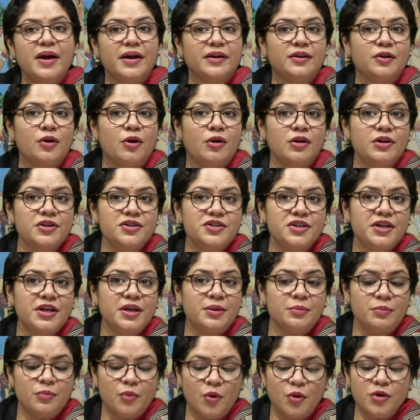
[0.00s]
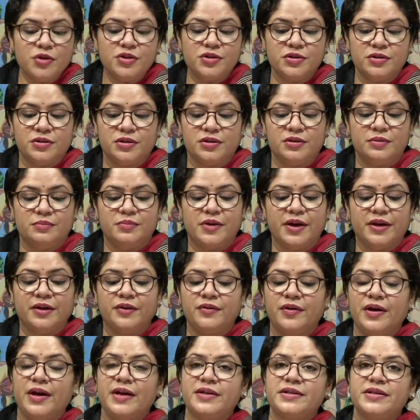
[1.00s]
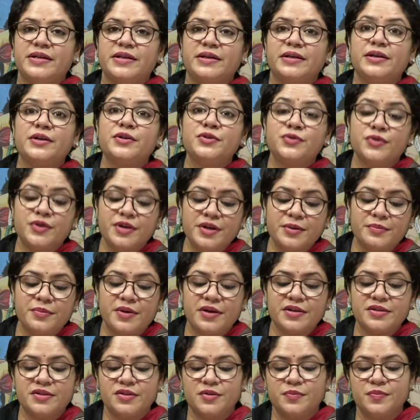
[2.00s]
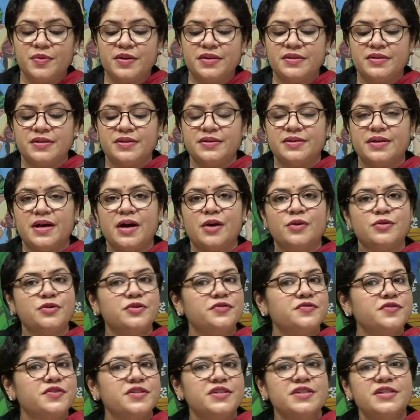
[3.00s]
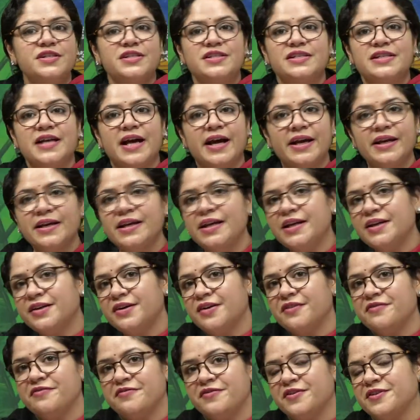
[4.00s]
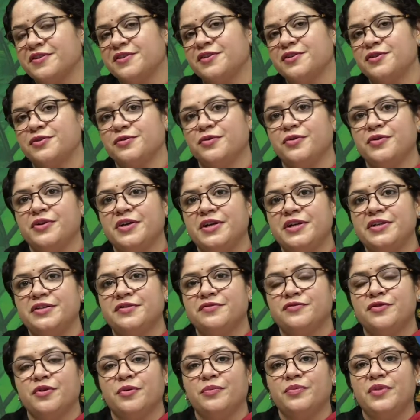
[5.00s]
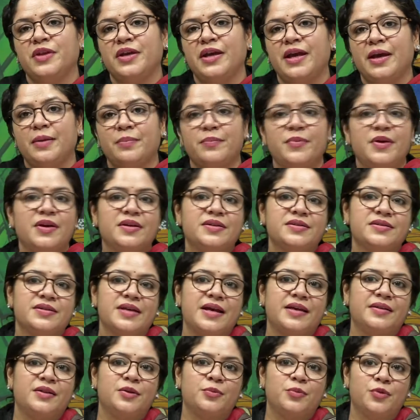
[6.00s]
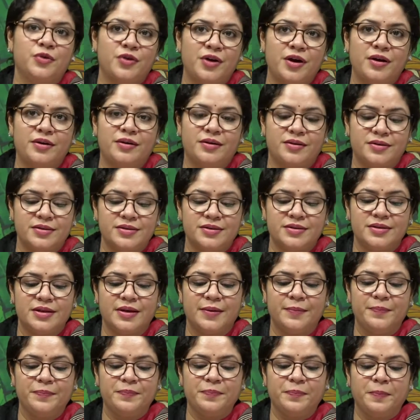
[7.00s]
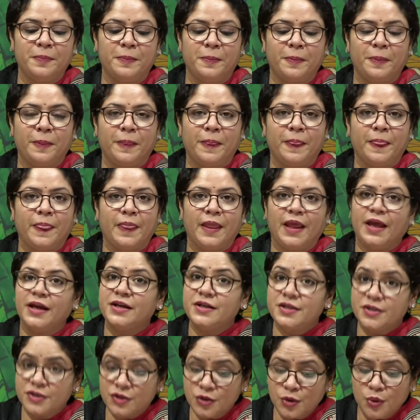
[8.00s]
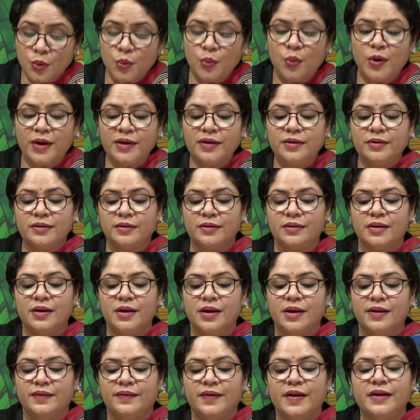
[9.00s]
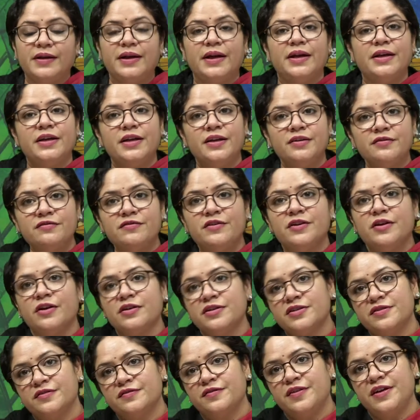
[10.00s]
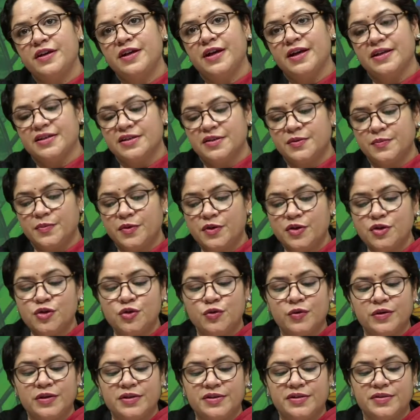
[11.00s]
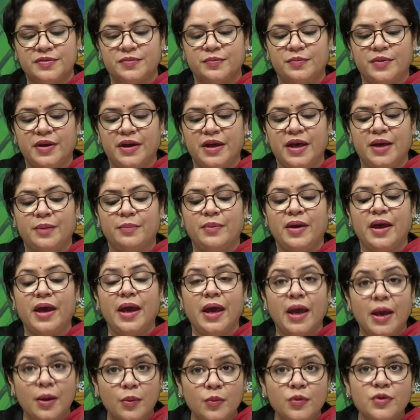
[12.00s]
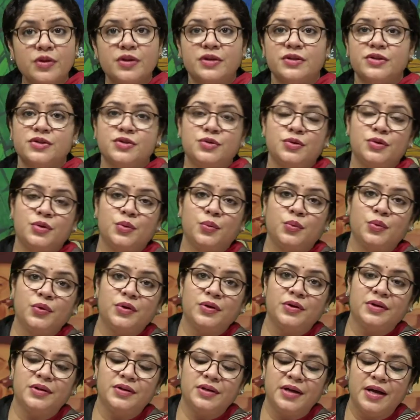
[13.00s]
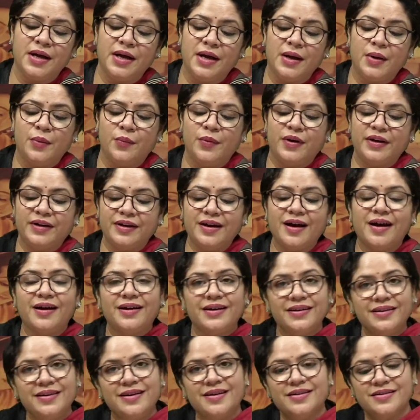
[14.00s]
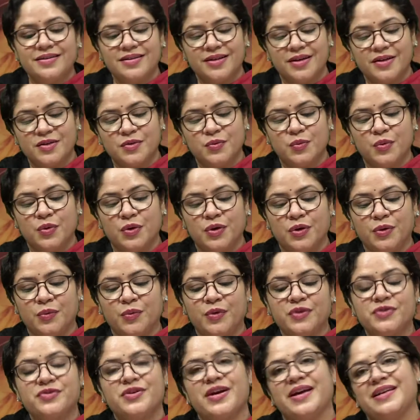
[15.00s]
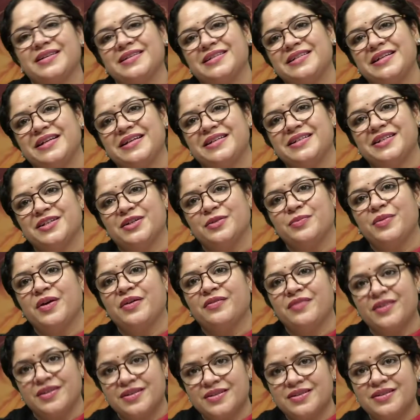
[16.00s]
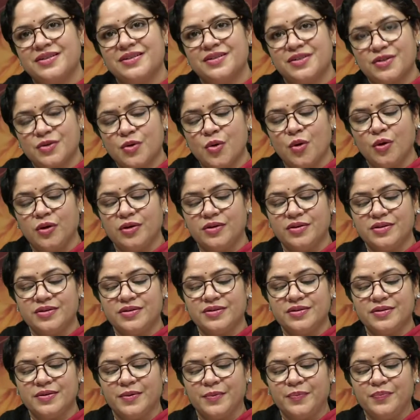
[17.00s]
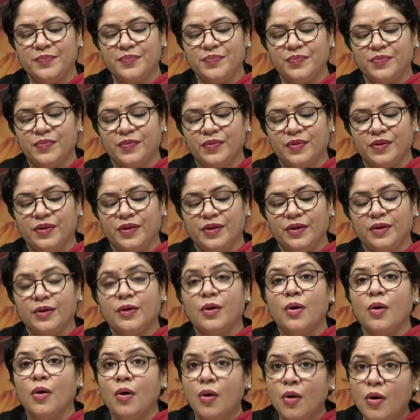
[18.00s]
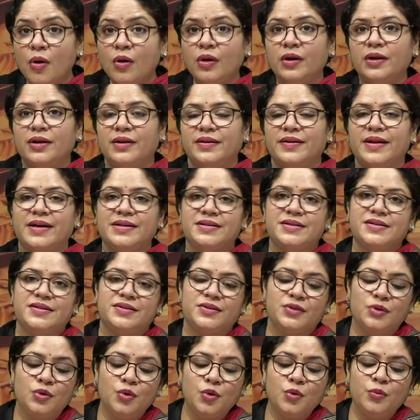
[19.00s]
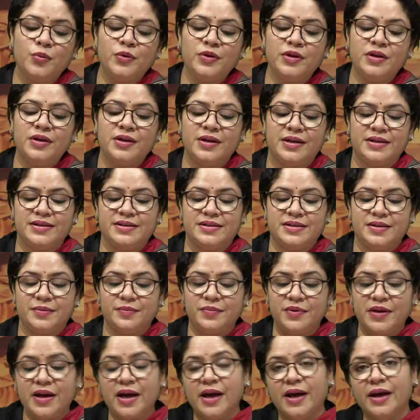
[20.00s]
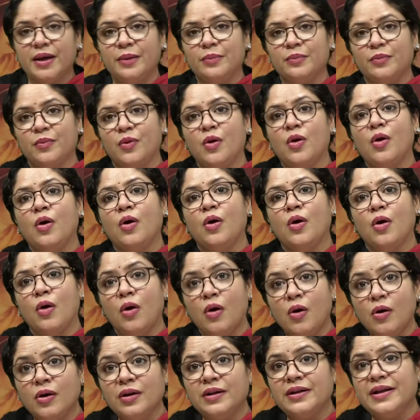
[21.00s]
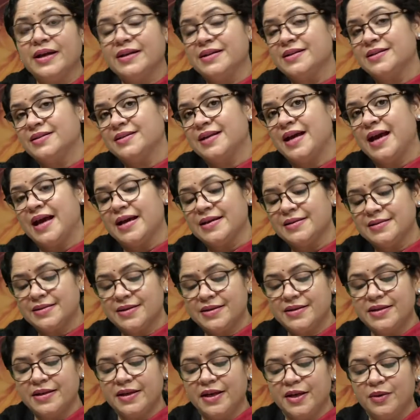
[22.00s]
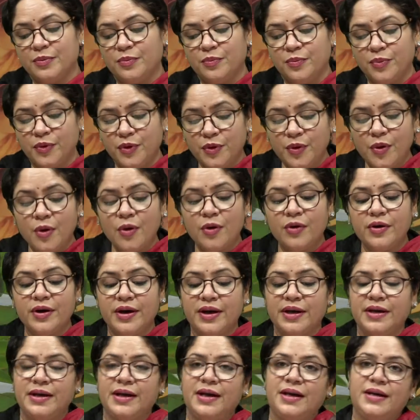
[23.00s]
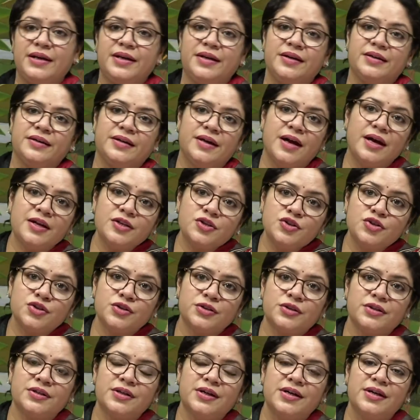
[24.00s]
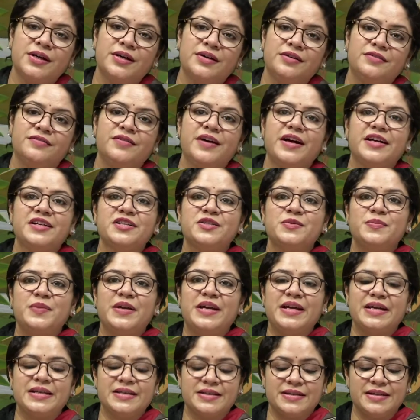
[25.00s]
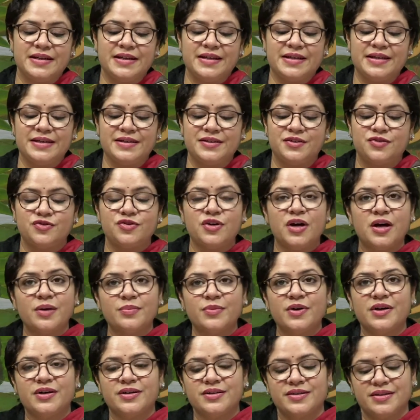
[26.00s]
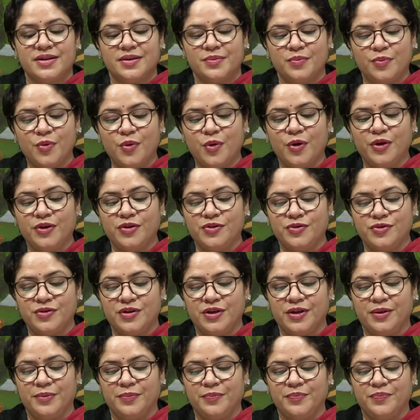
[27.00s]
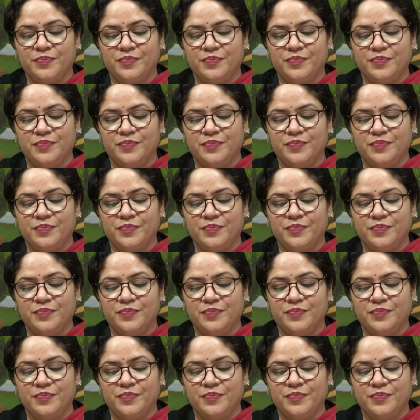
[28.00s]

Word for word: mythology immortal by creating literary masterpieces out of just tiny reference stories from the epics and the Puranas. It is no wonder that Indian philosophy and spiritualism became evident to the world when Kalidasa's work were translated by Western scholars. All that is noble and sublime, all that is aesthetic and pure in Indian culture finds place in his dramas and poetry.